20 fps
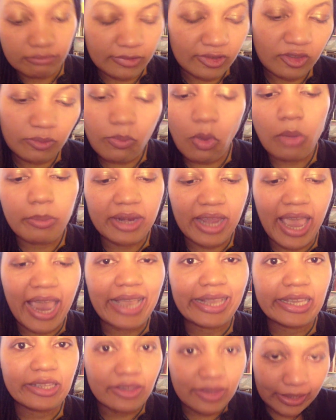Small Mini
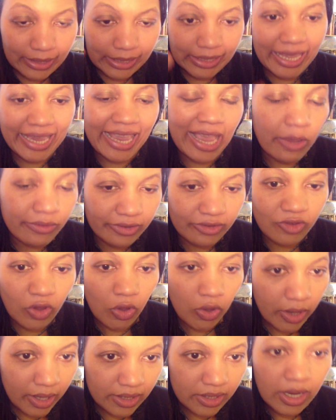Island that the lighthouse is
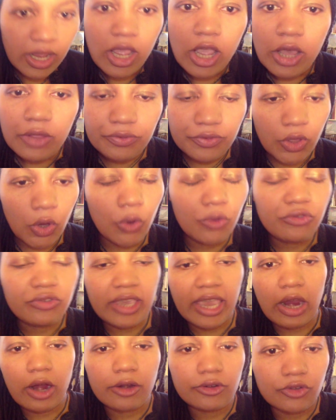on. Those
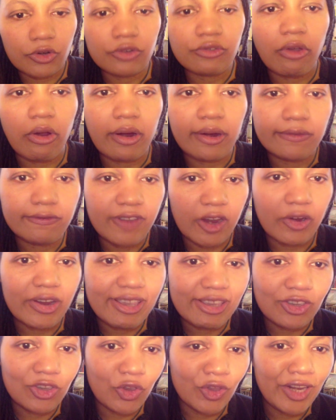characters are a
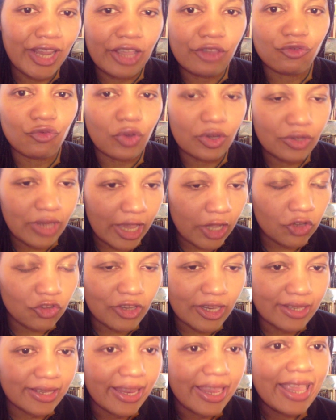very good
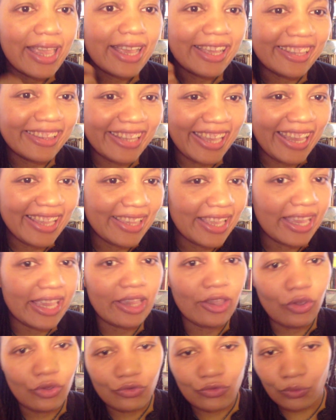introduction. Leela
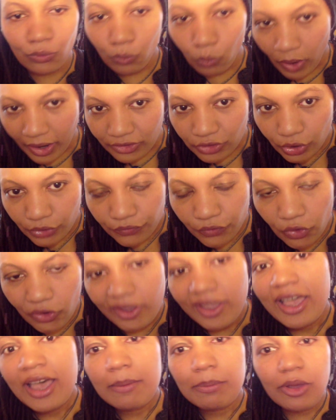is
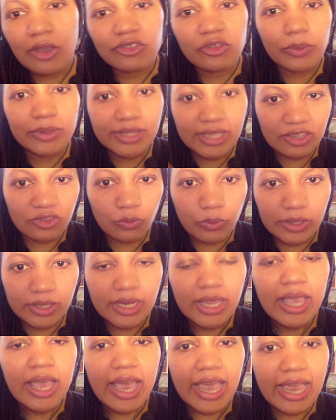wonderful. But also with this one,
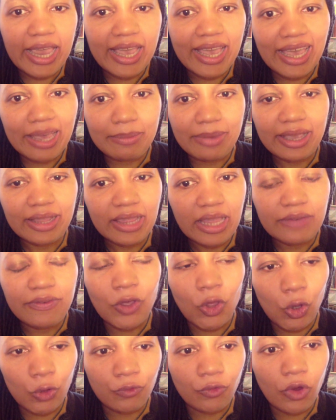um, I love how
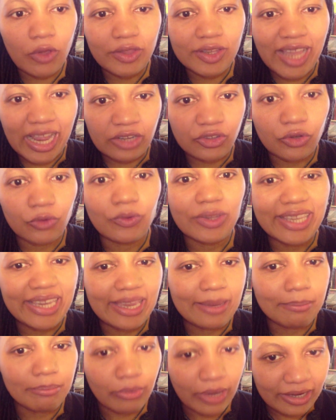overall the Doctor really
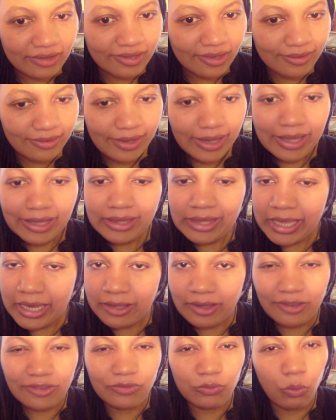embraces
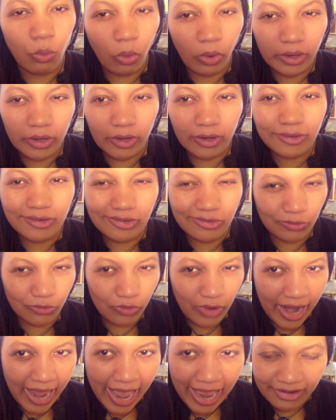Leela's warrior, just
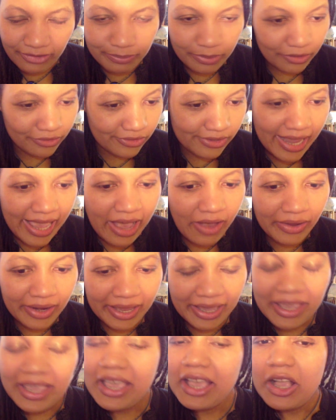rash
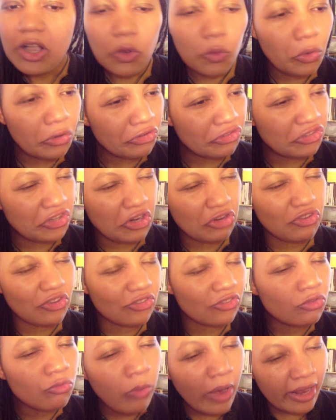personality, where she
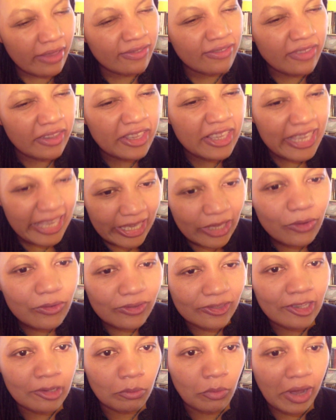just threatens to kill
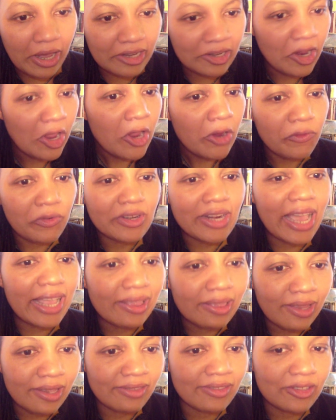someone for not
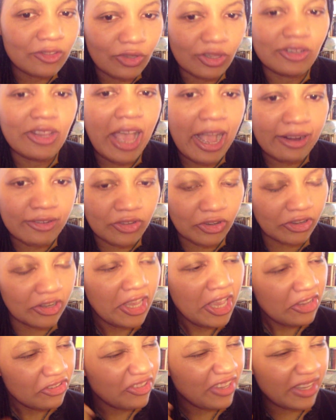listening to the Doctor.
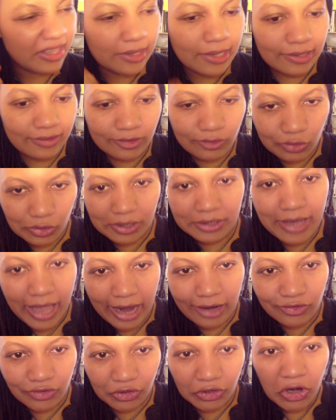She's like, listen to the
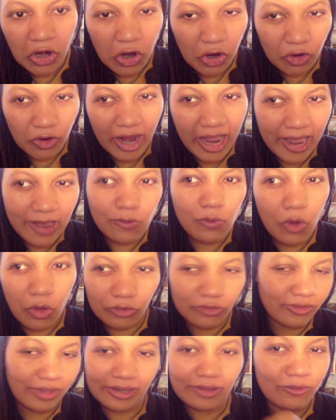Doctor, or I
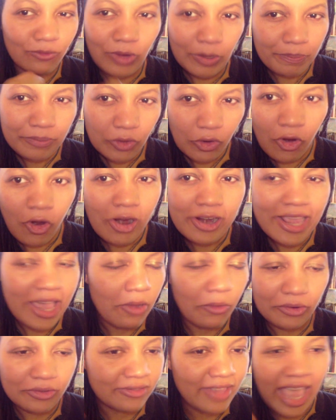will, like, rip your heart out
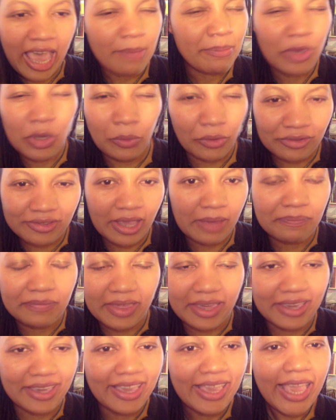or stab you or
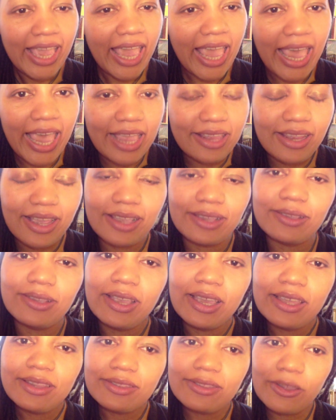something. And uh,
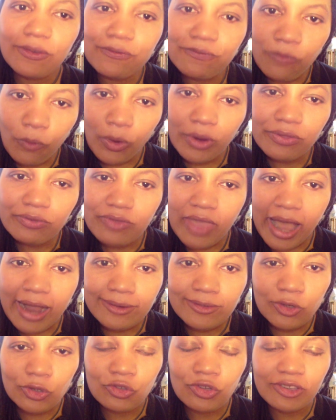the fourth
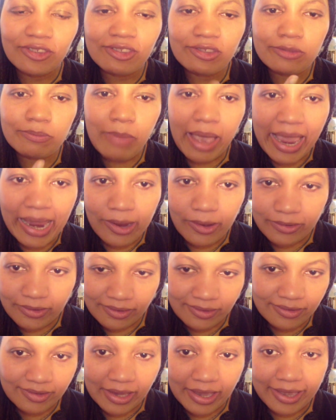Doctor just smiles
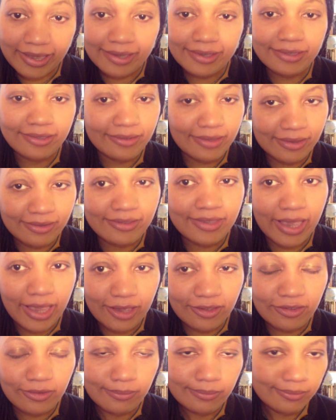and says, and
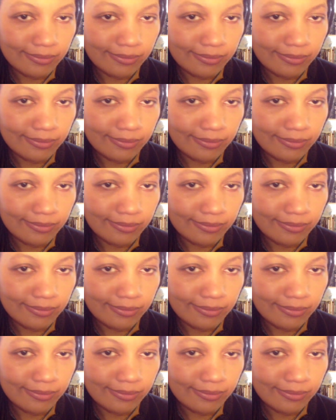says,